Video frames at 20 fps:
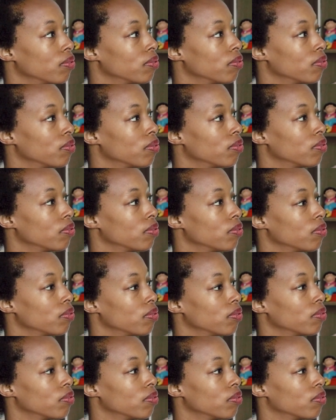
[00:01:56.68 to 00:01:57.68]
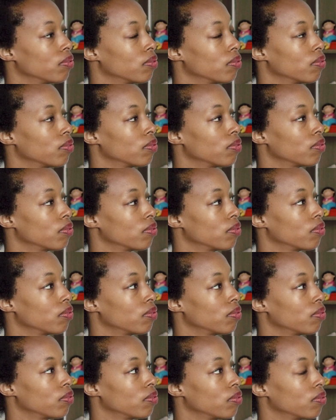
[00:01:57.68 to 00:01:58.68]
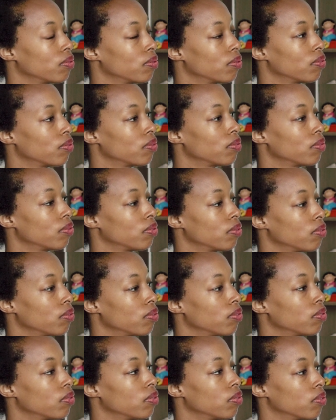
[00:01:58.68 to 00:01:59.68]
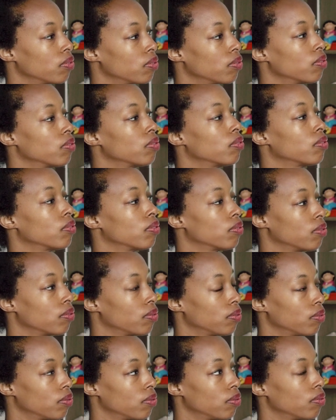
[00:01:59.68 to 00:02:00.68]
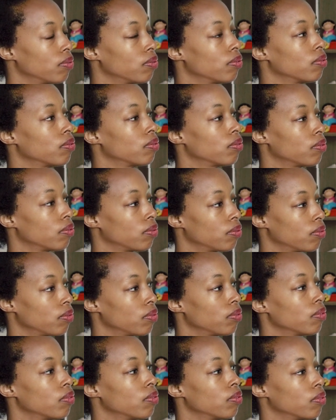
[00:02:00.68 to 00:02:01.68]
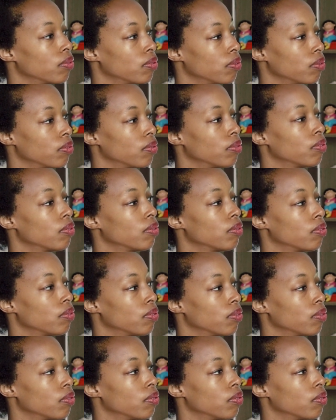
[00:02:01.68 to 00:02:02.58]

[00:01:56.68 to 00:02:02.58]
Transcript: (silent)